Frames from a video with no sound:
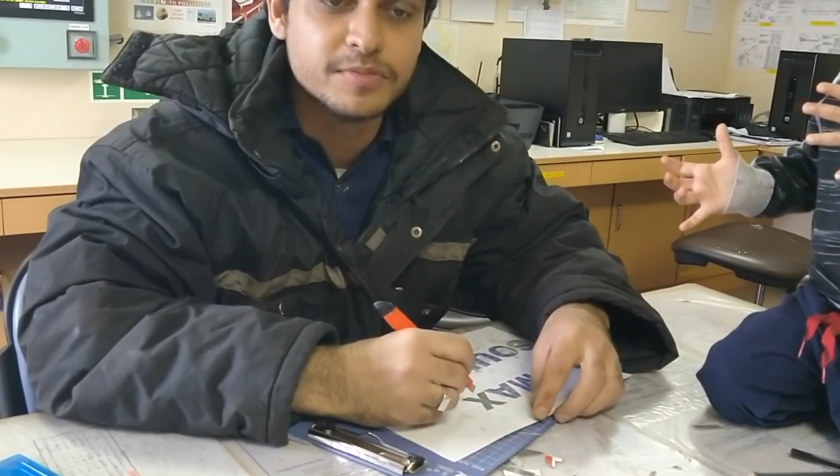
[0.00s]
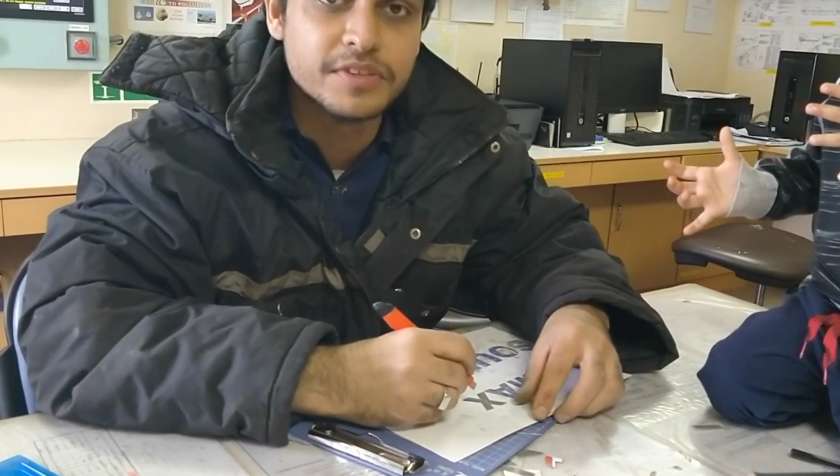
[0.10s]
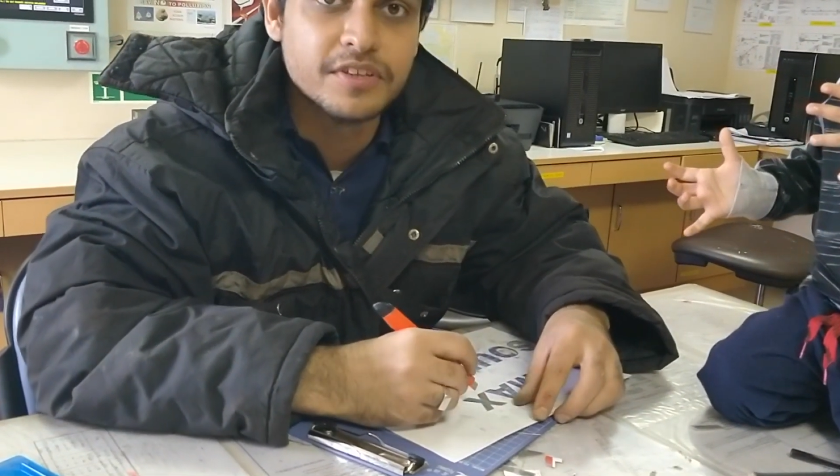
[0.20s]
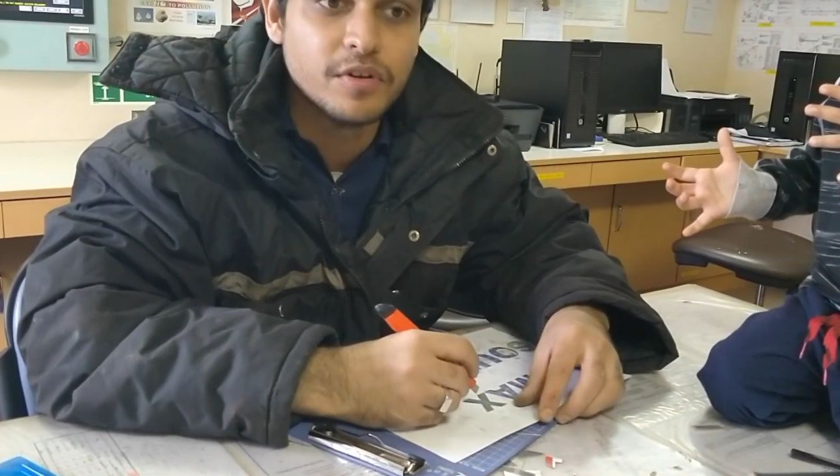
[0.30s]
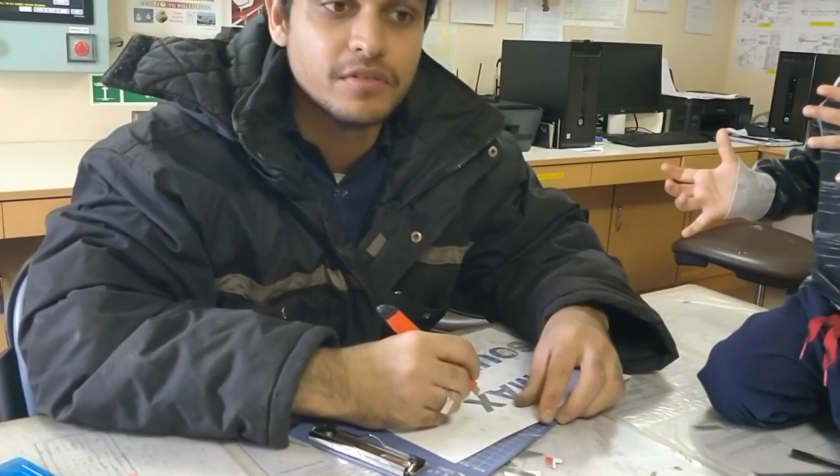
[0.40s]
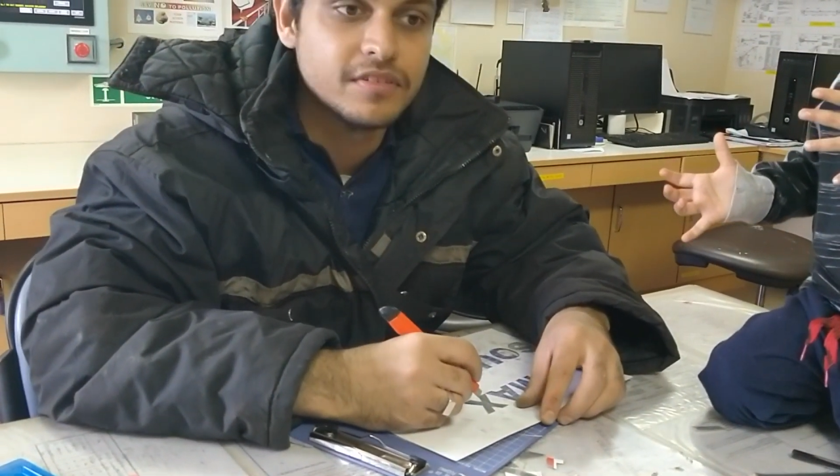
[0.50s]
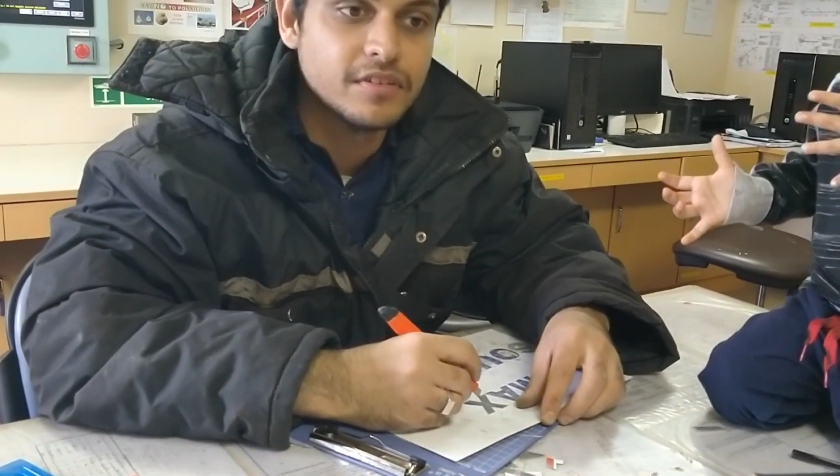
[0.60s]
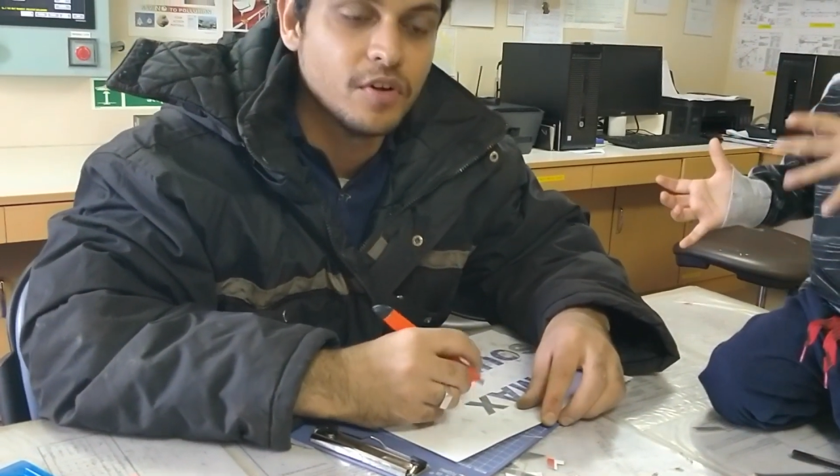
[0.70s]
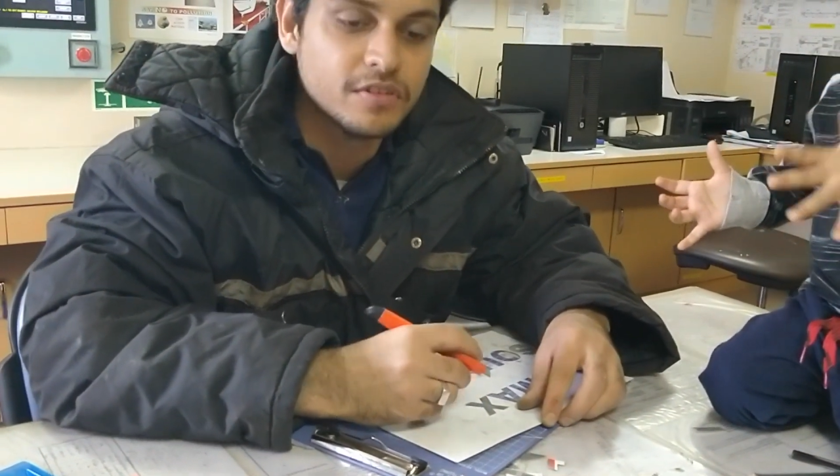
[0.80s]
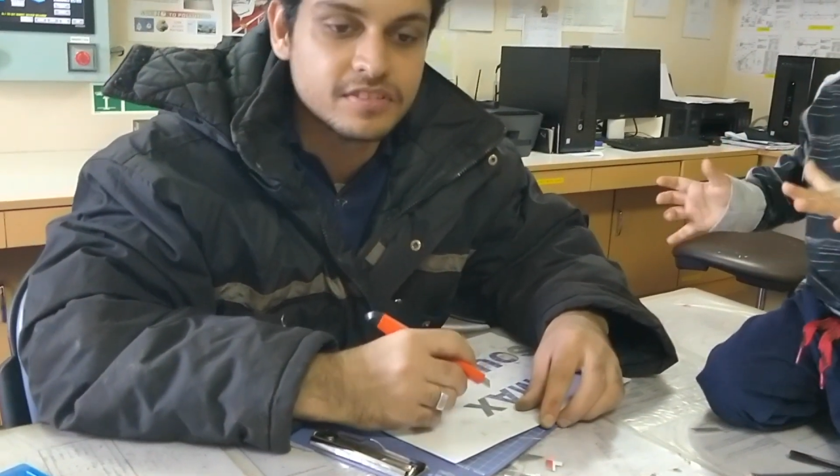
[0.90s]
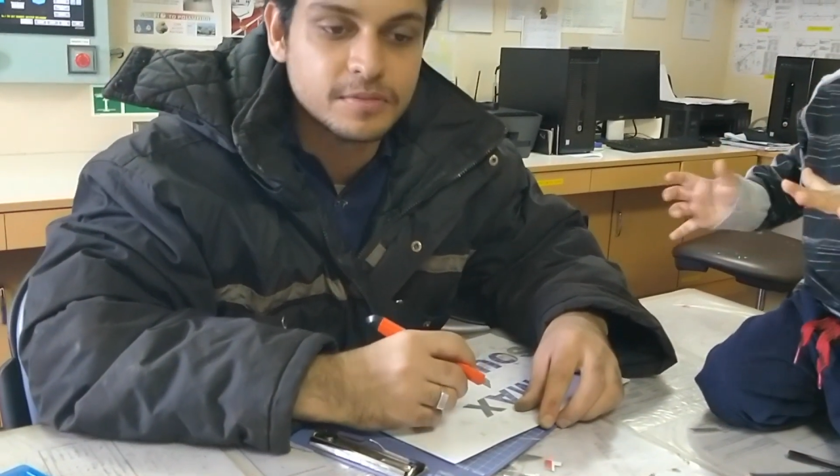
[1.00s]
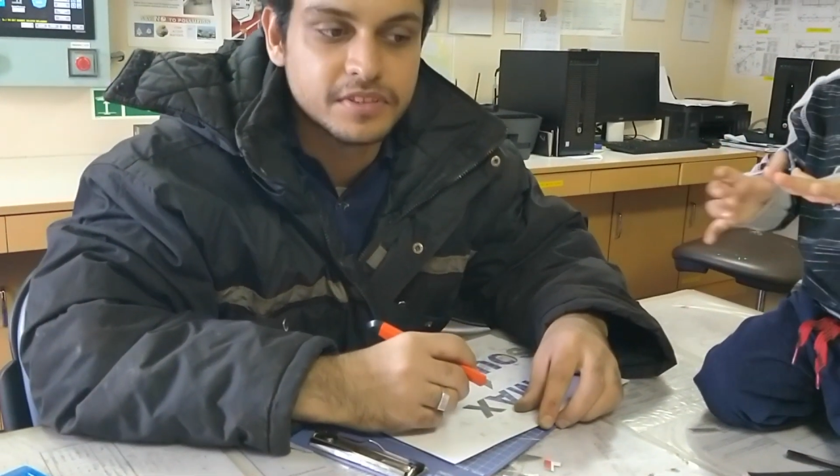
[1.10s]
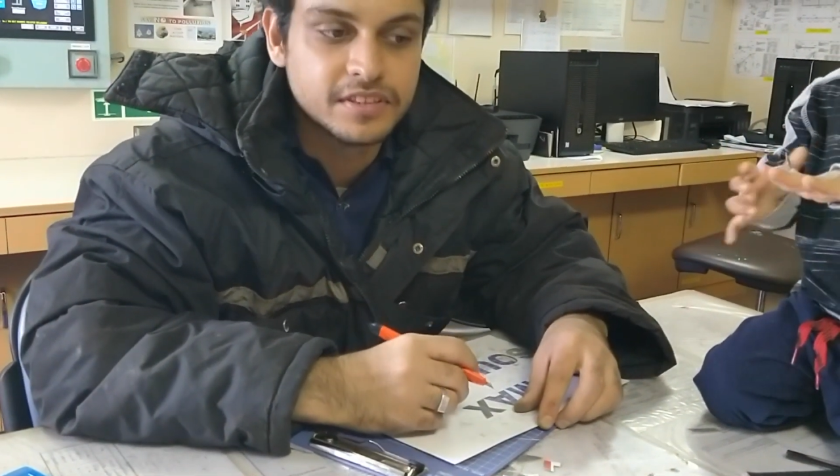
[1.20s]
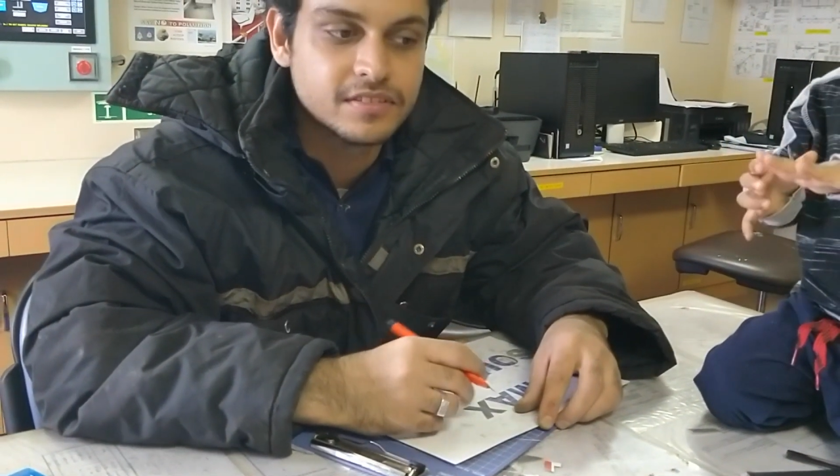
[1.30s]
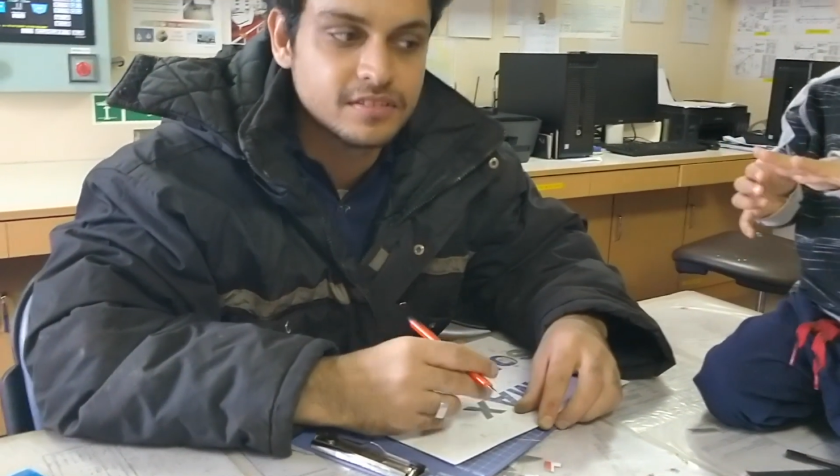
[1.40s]
me all the
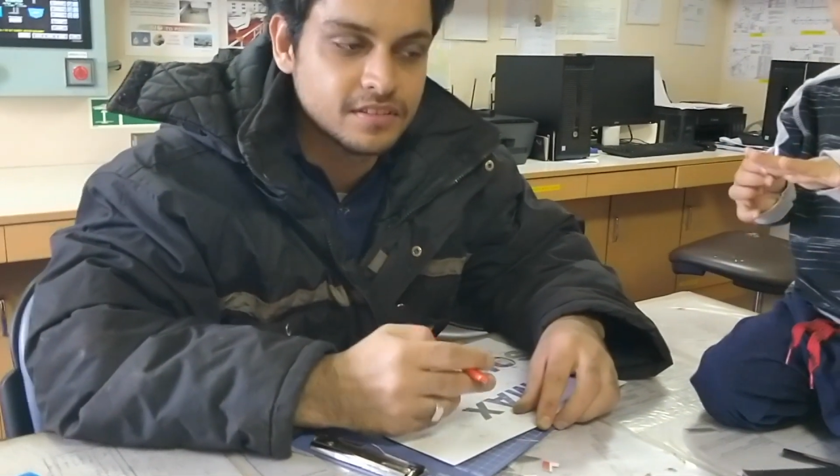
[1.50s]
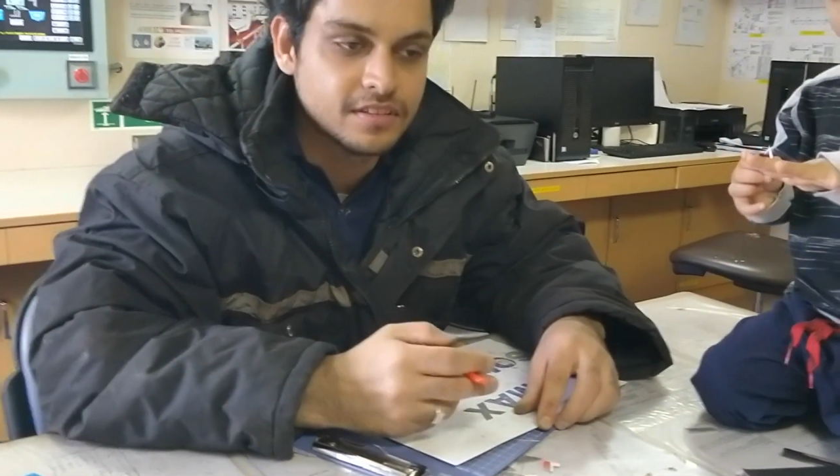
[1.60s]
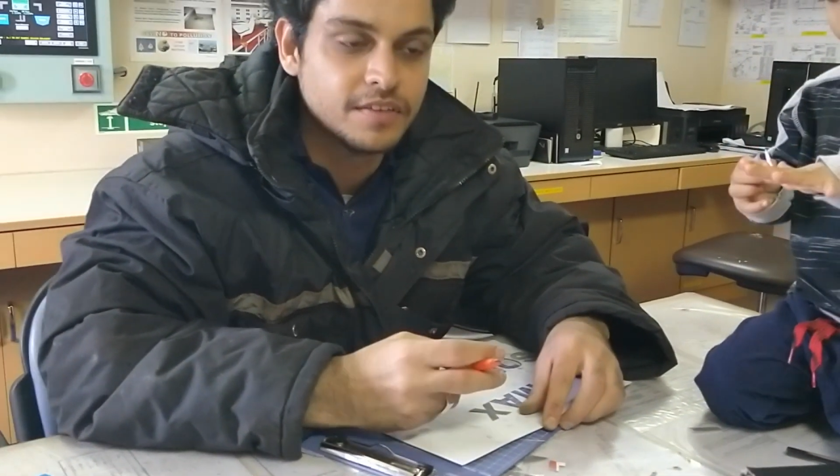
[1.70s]
subjects